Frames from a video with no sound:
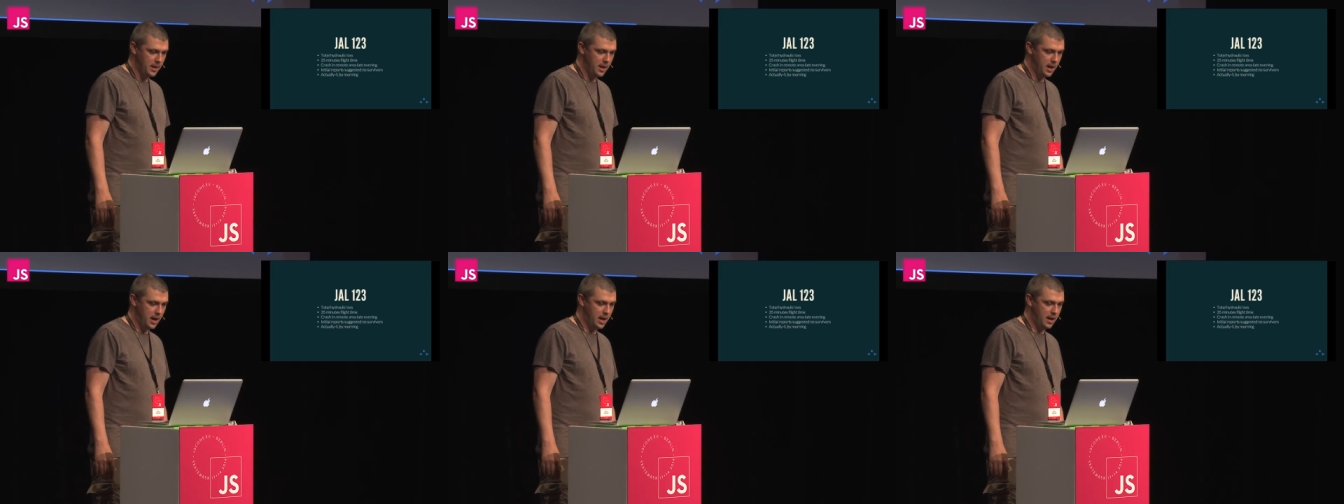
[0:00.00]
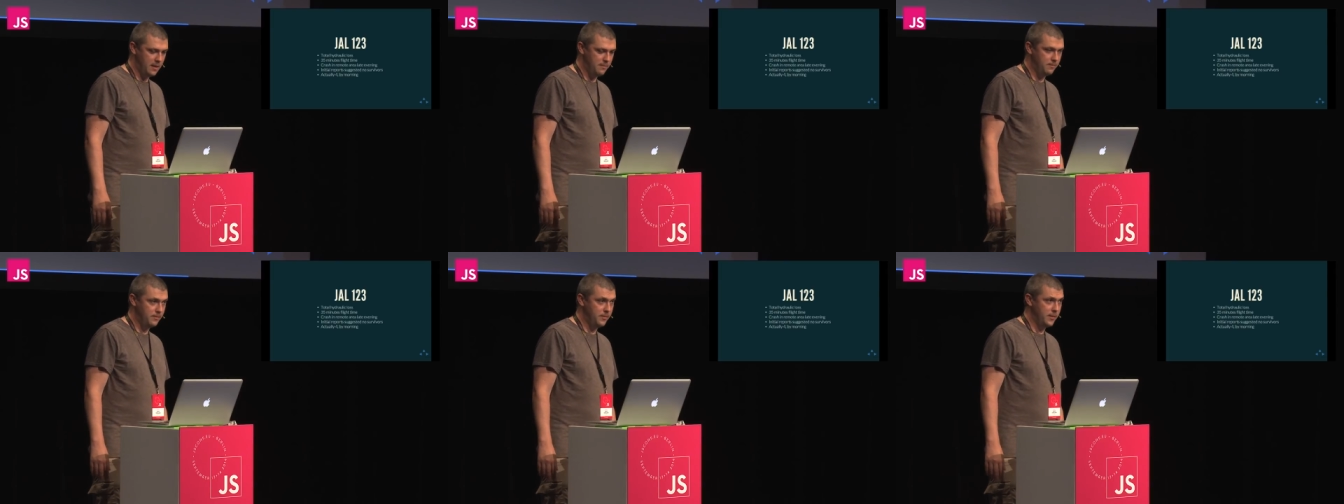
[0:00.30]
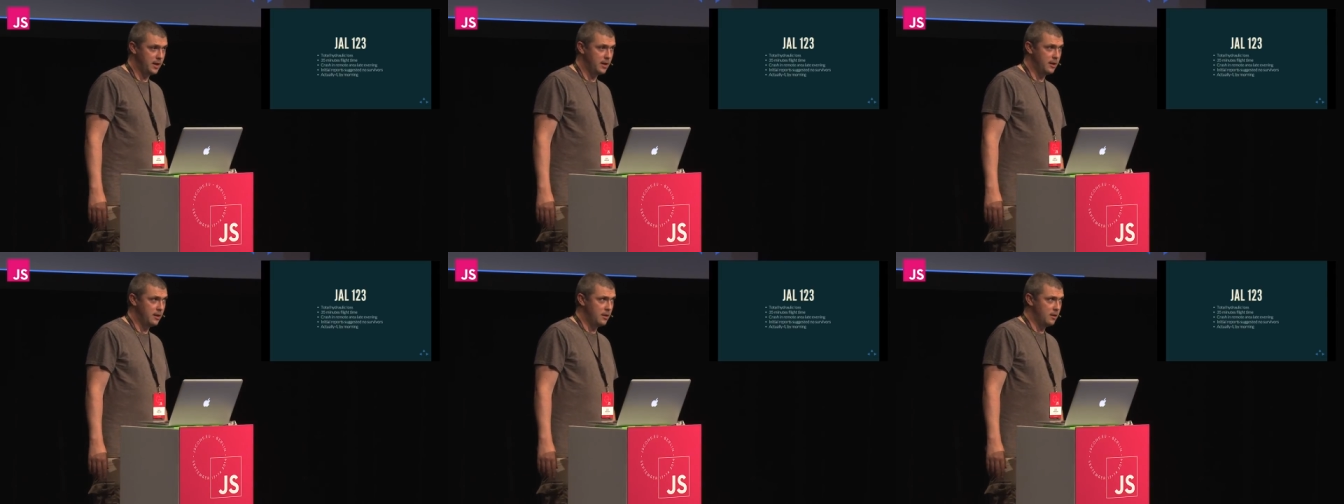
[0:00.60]
Um,
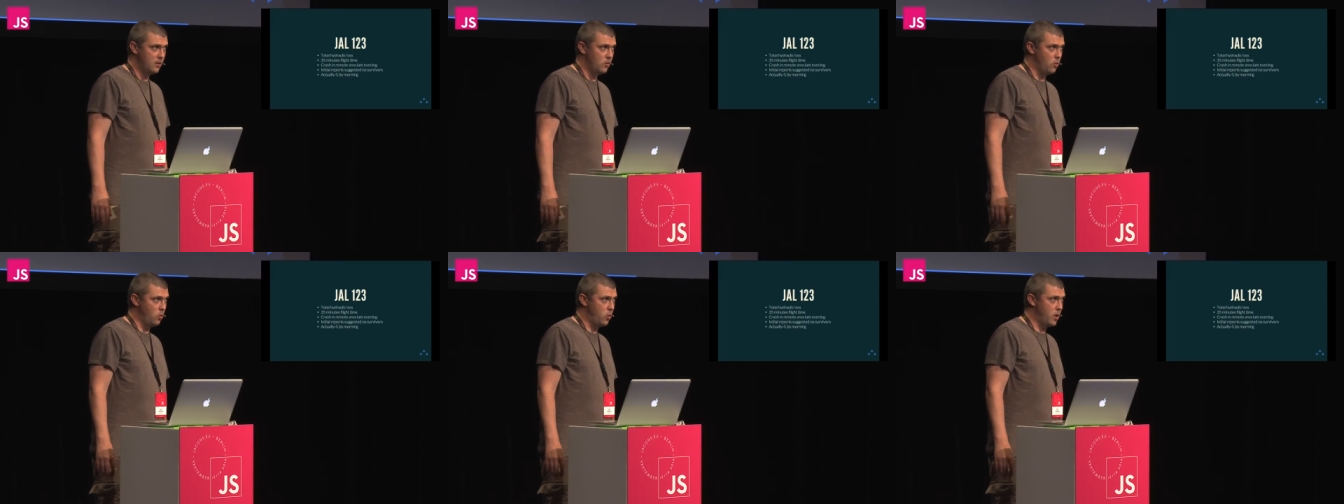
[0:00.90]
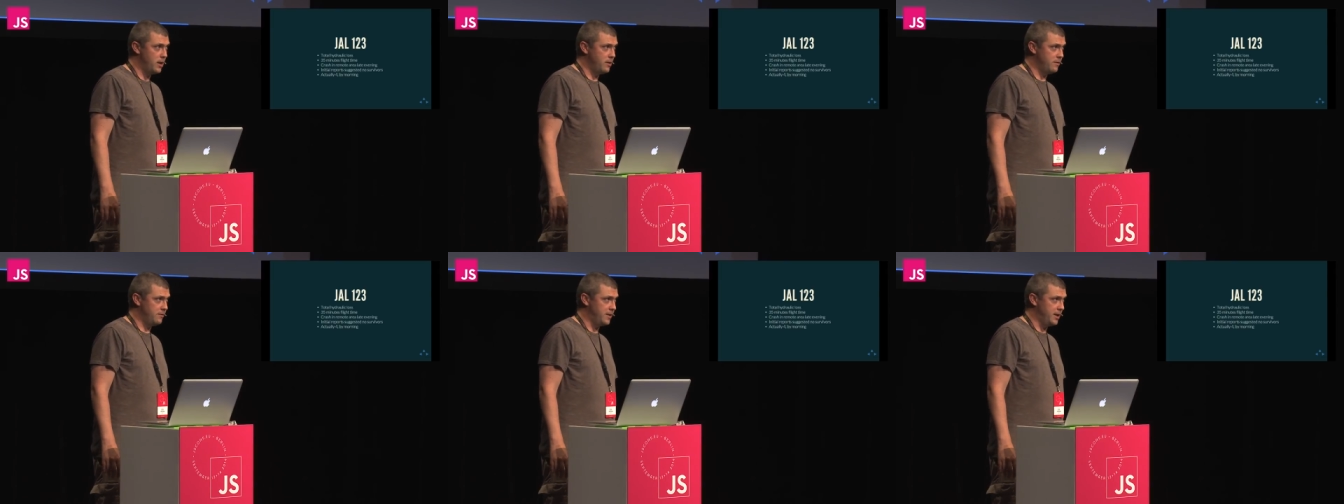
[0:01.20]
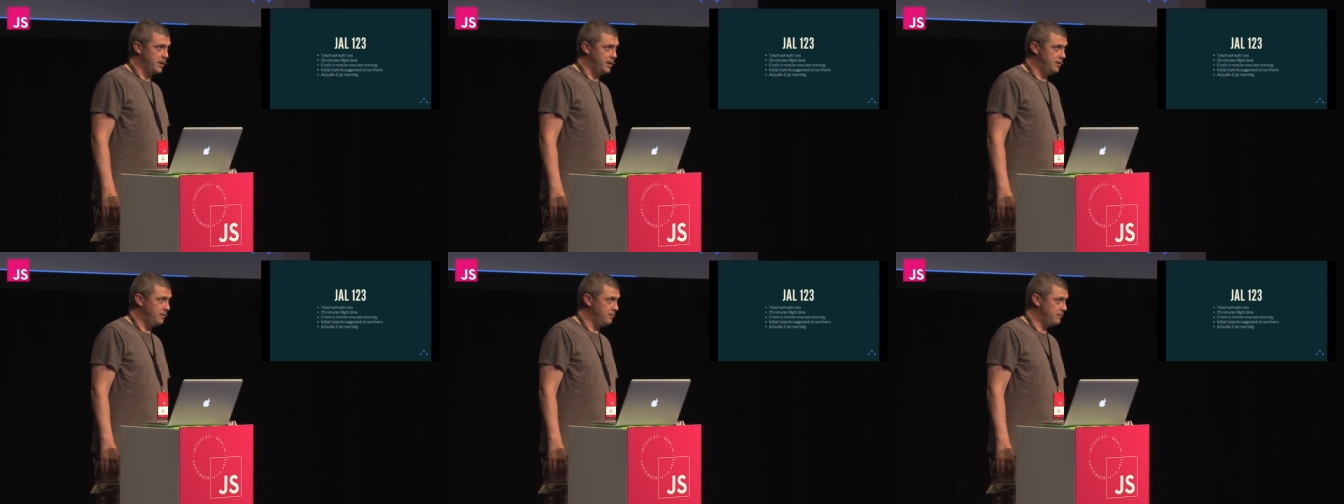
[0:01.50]
one of
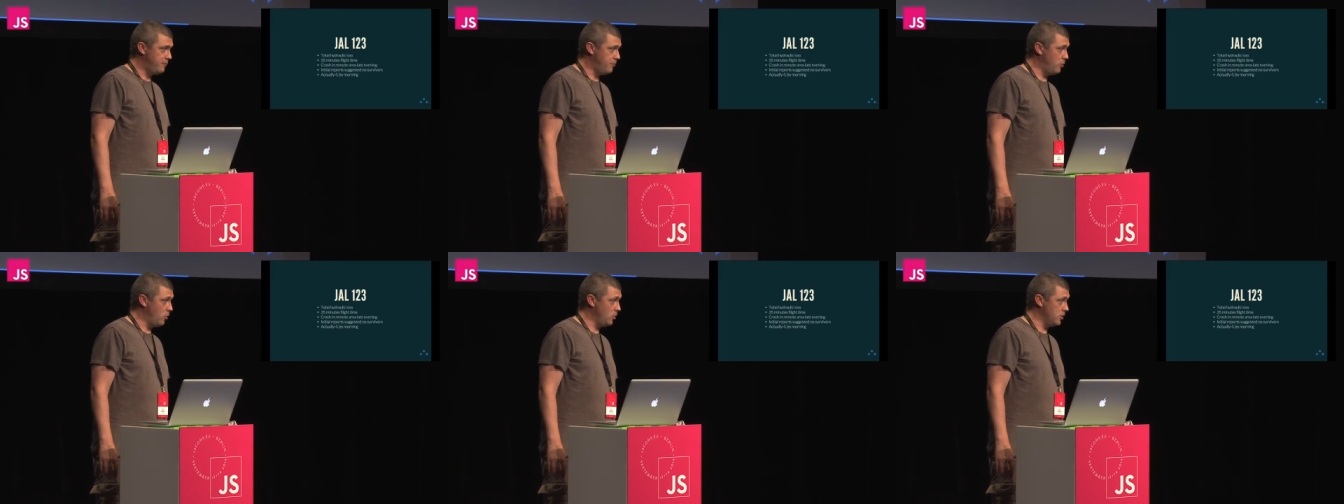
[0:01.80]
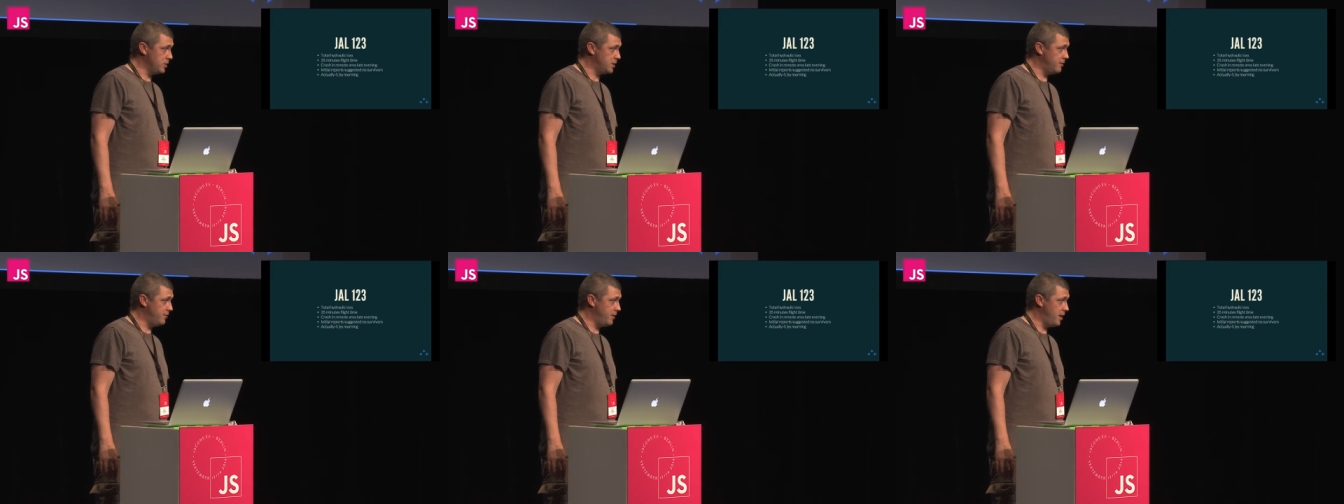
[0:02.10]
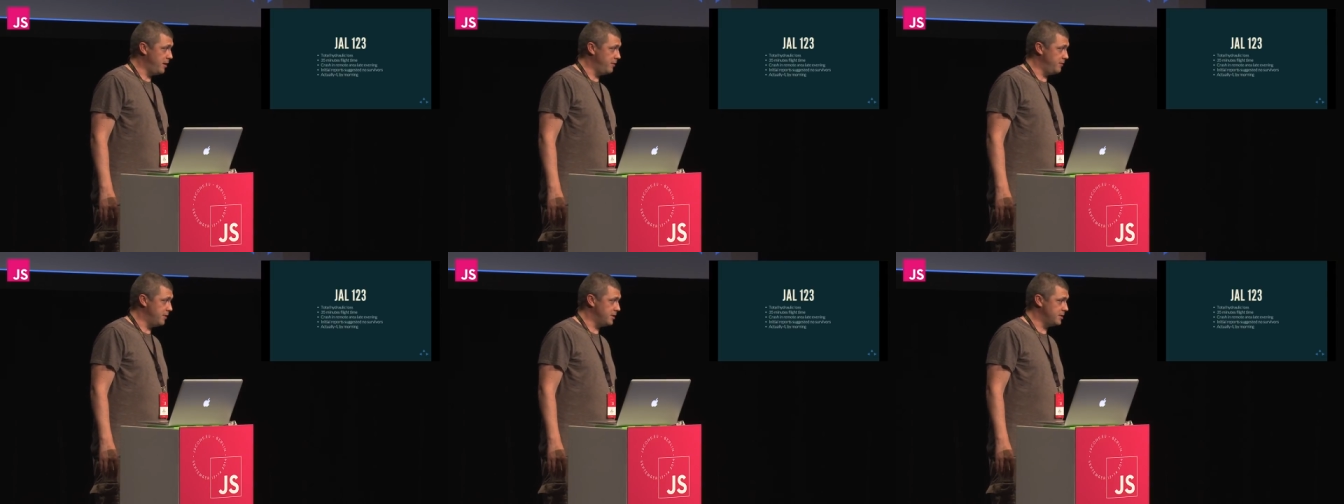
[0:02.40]
the four
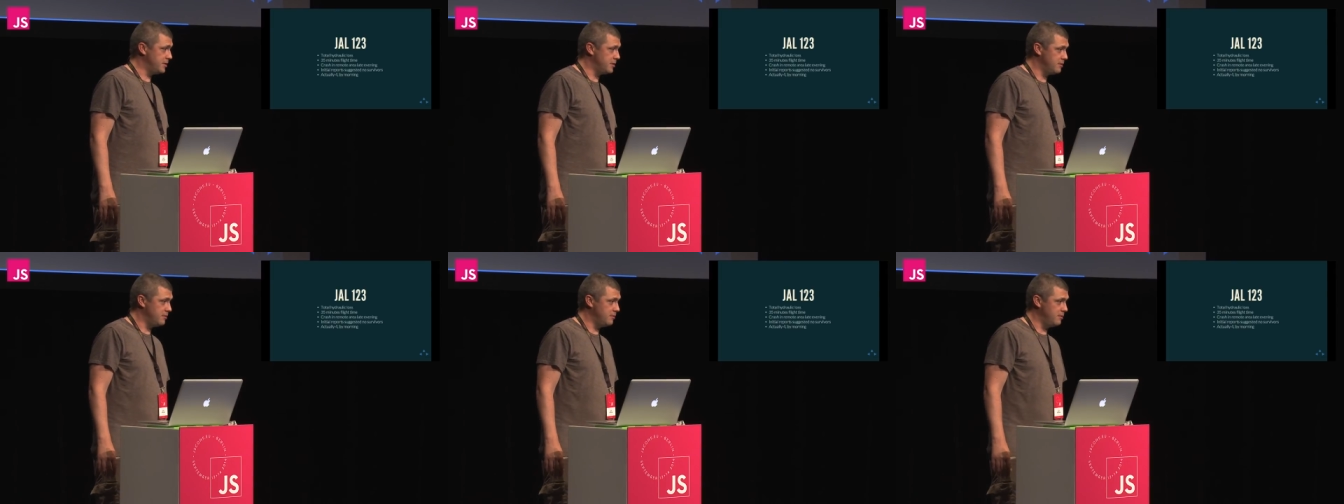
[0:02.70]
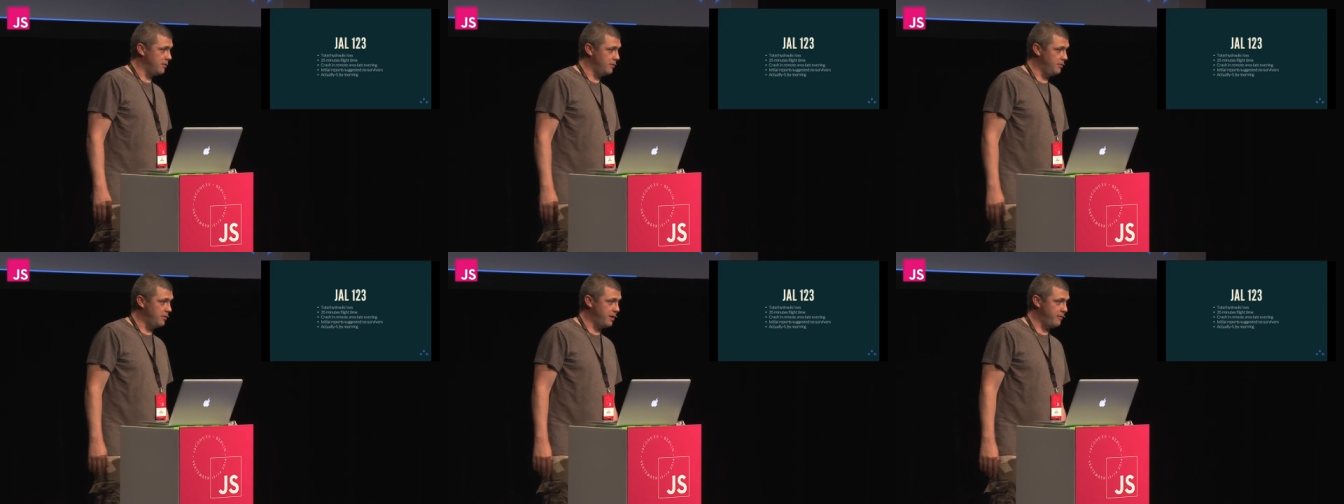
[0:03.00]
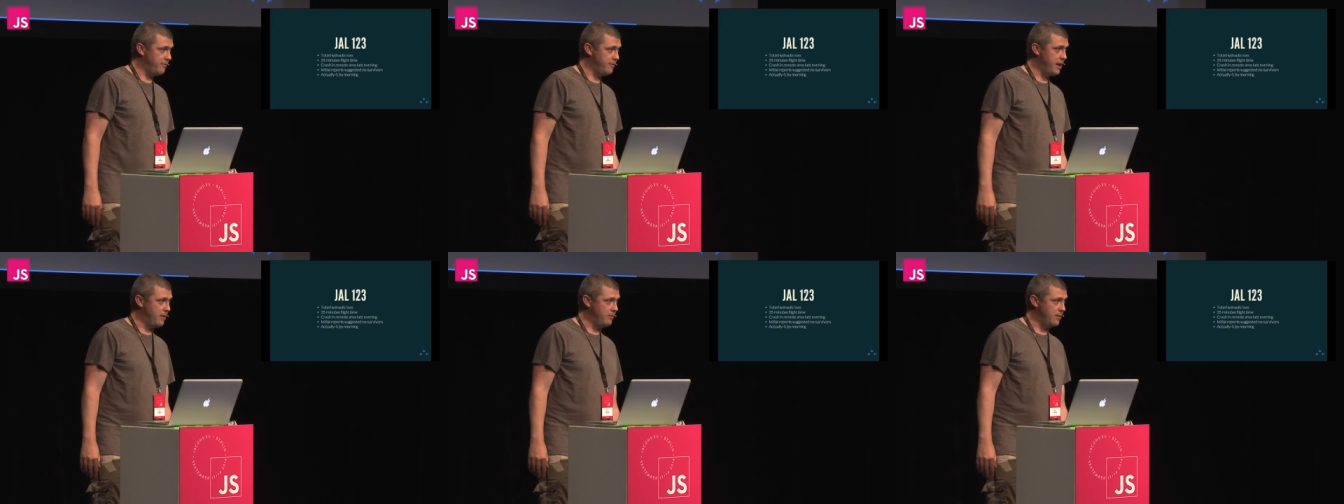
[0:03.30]
survivors who they
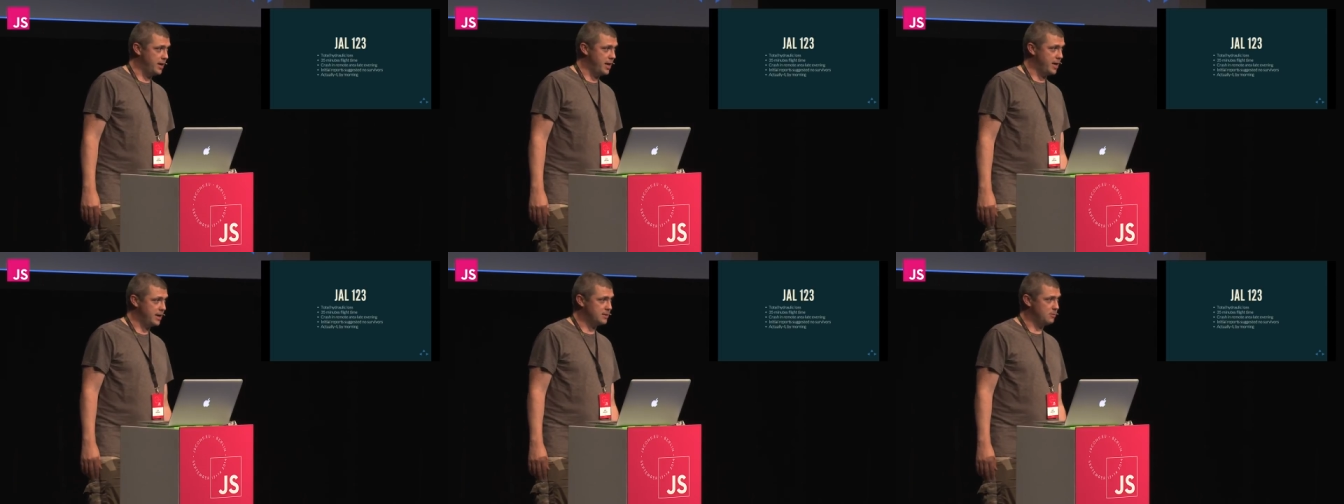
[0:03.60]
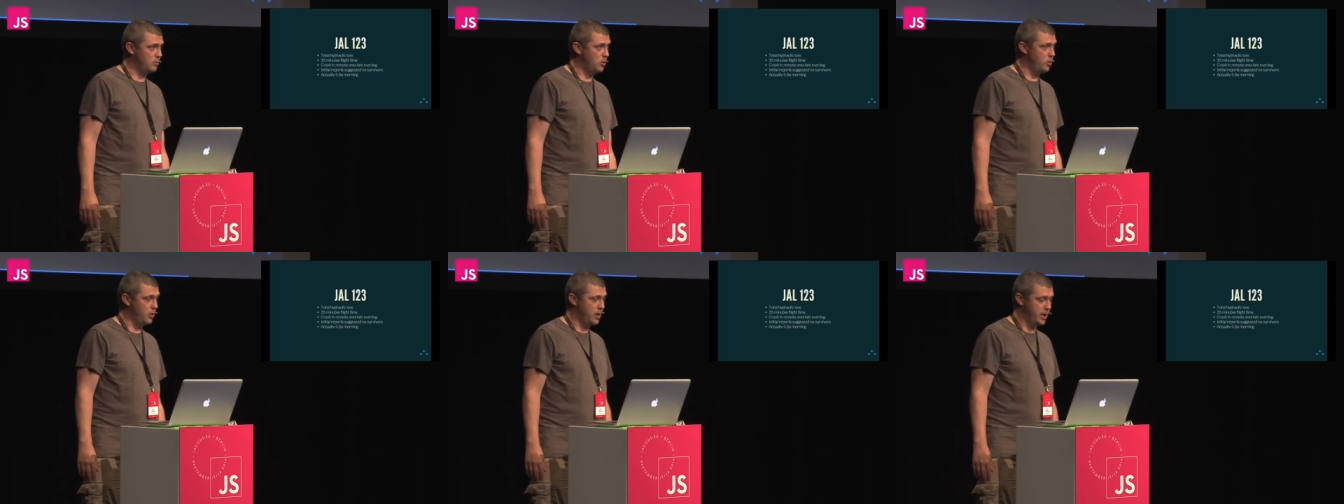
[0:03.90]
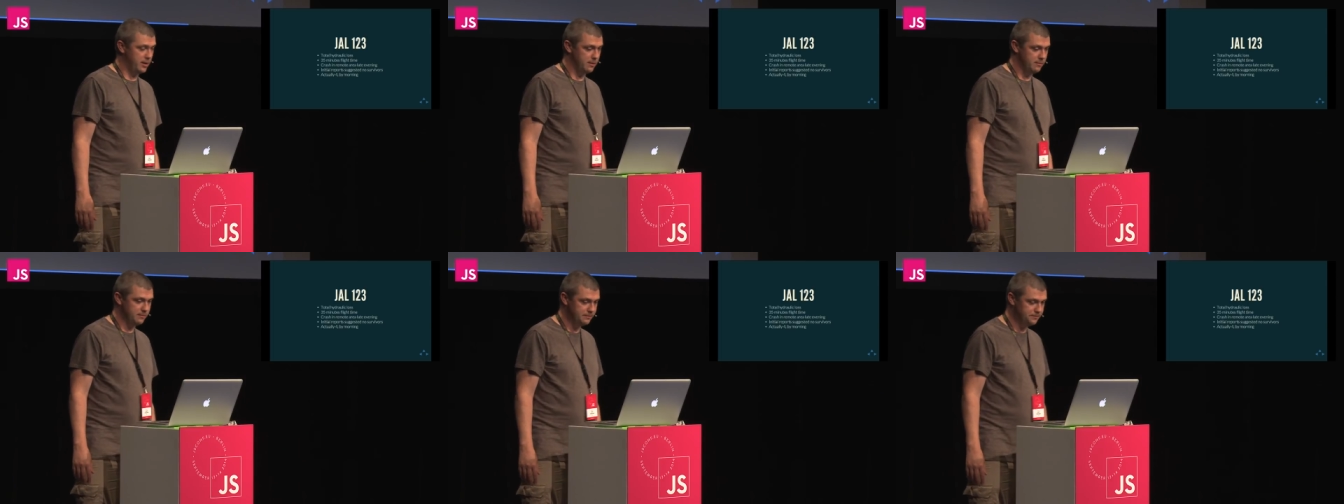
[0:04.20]
found the next
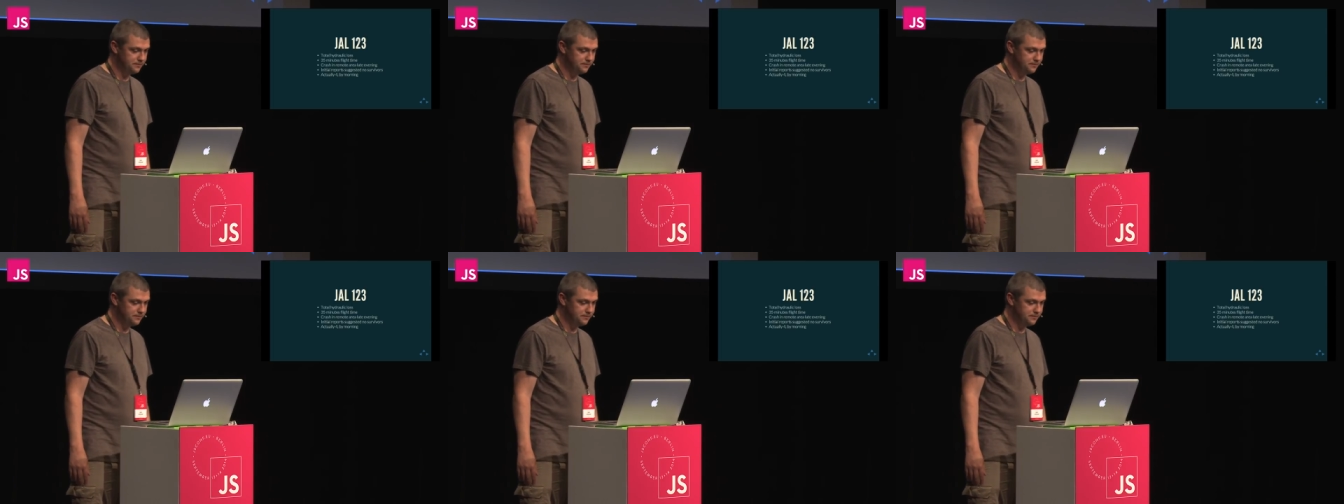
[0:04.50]
morning